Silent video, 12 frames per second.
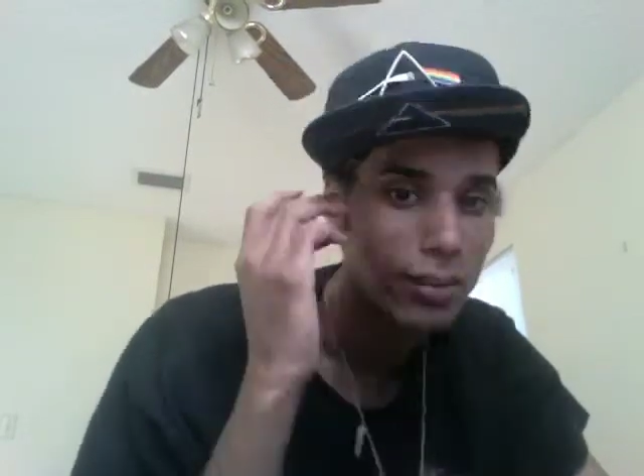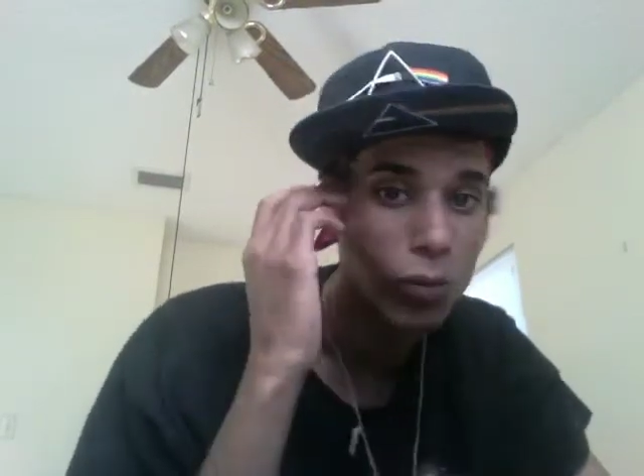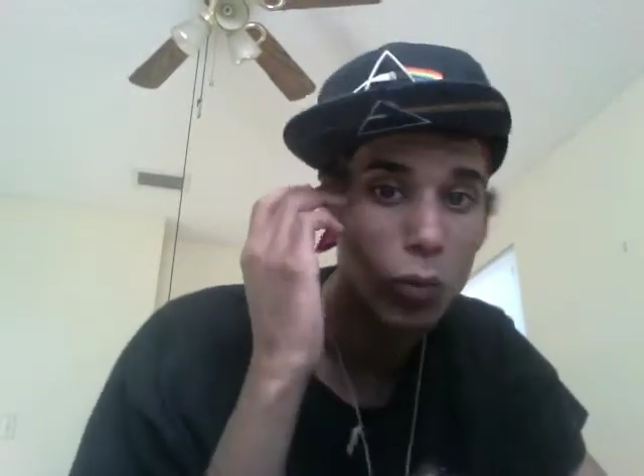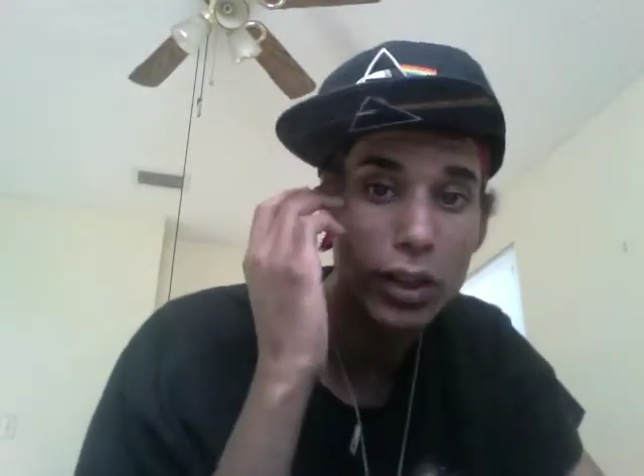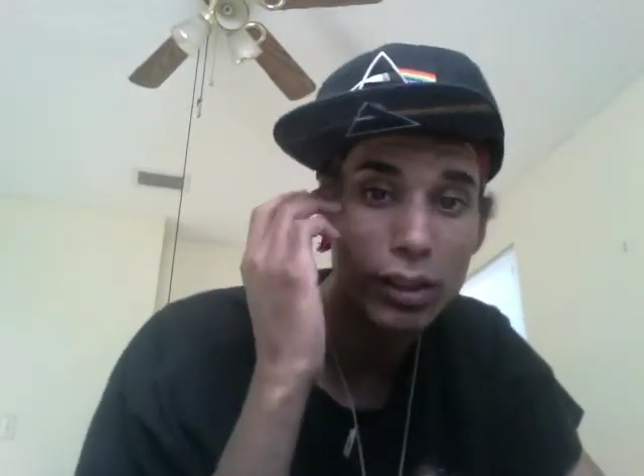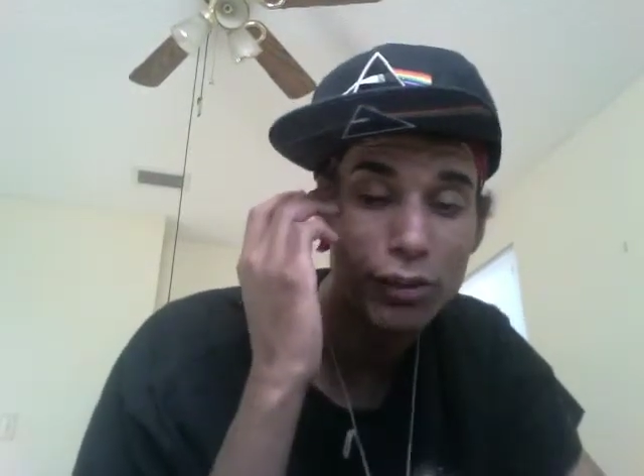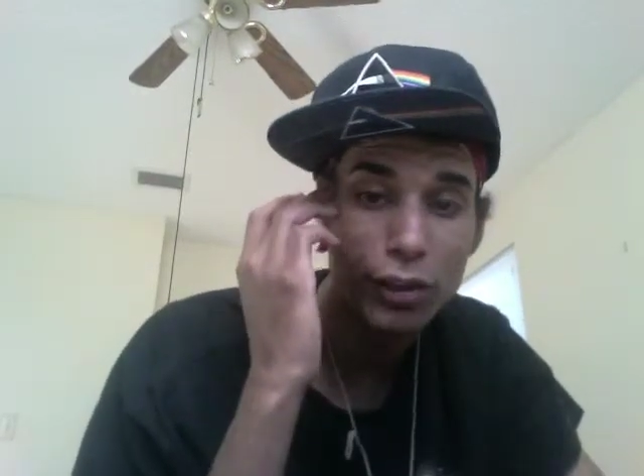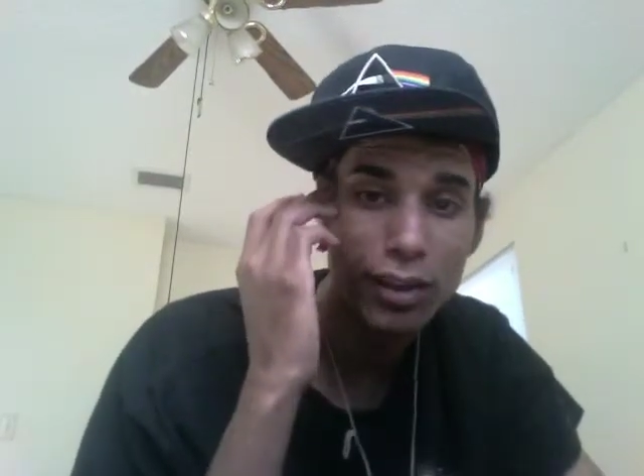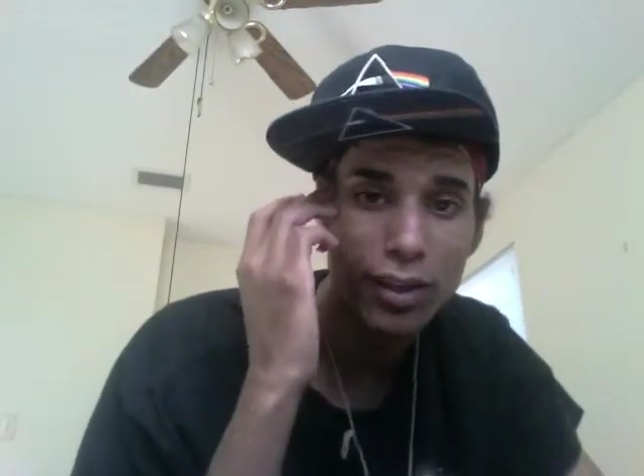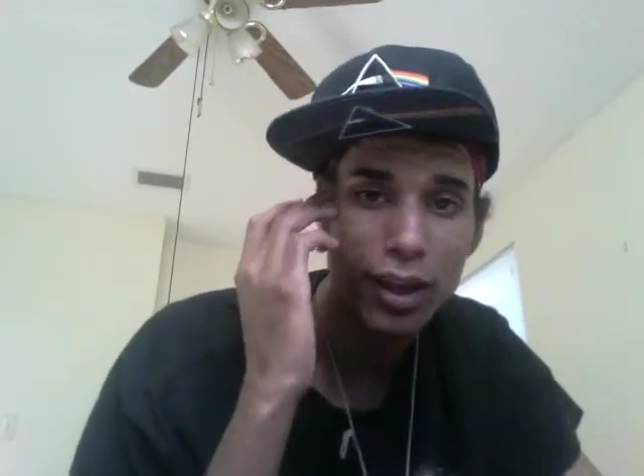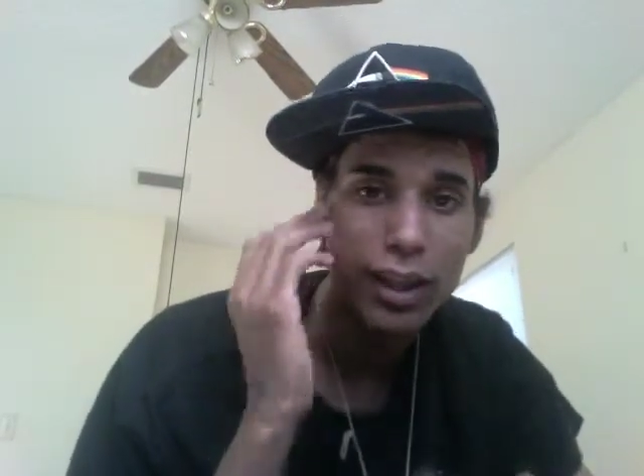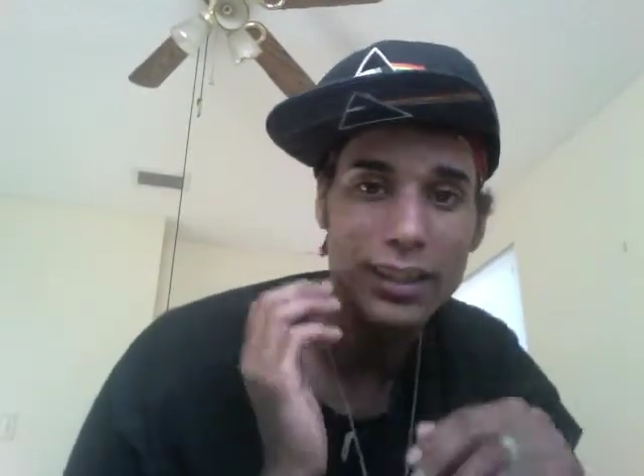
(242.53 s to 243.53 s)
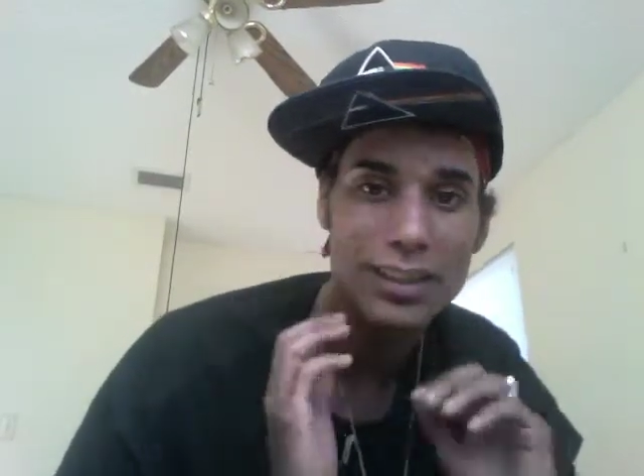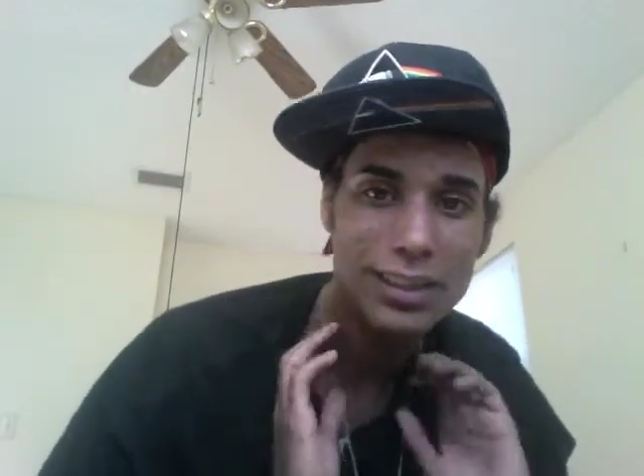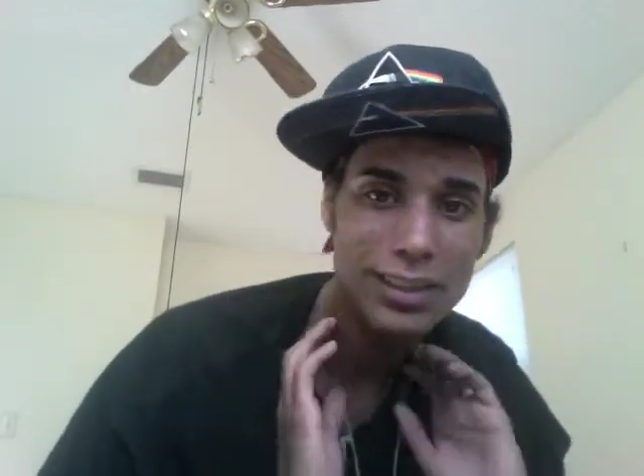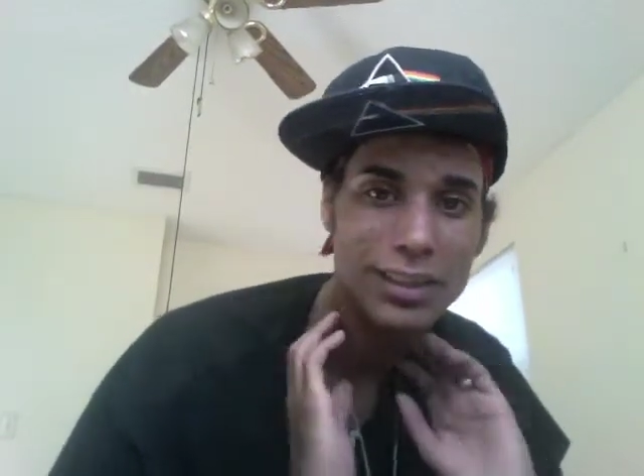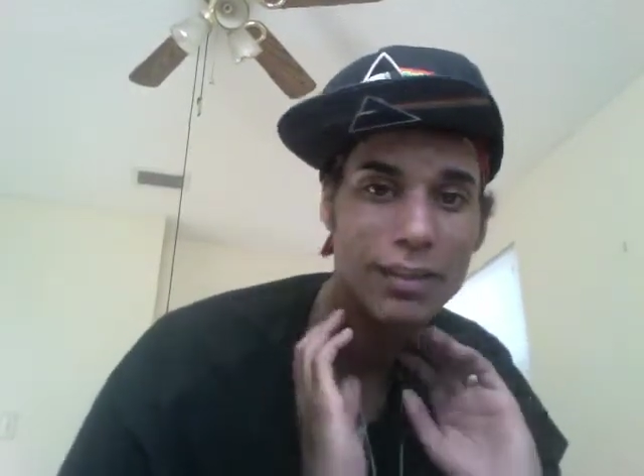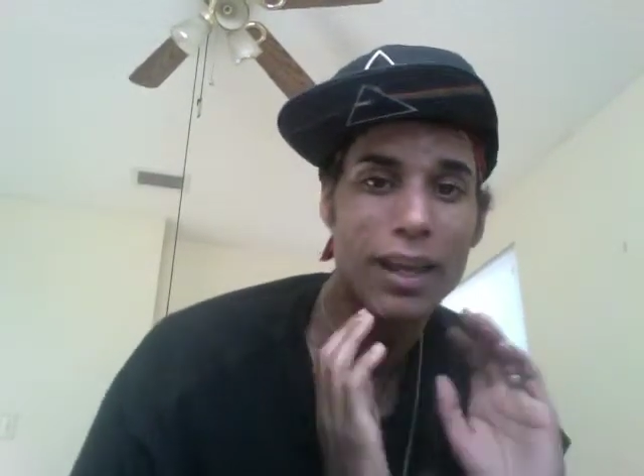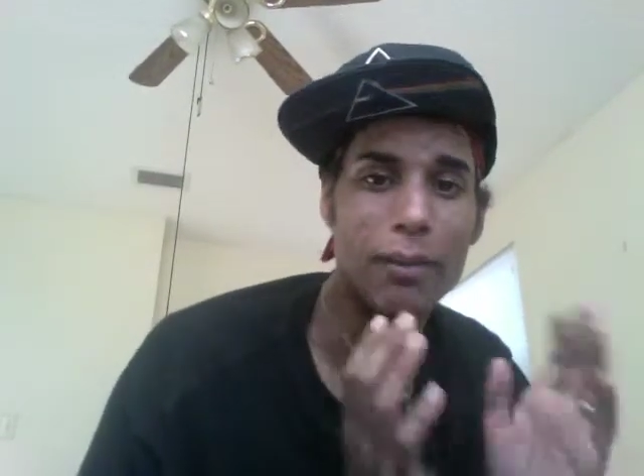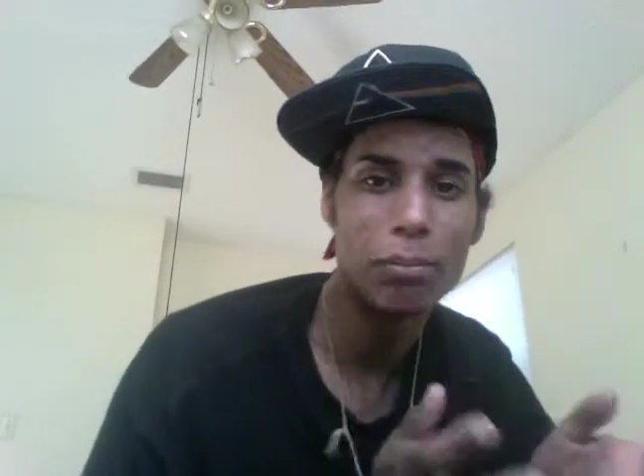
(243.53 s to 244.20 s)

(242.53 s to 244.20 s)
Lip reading: one of your thoughts and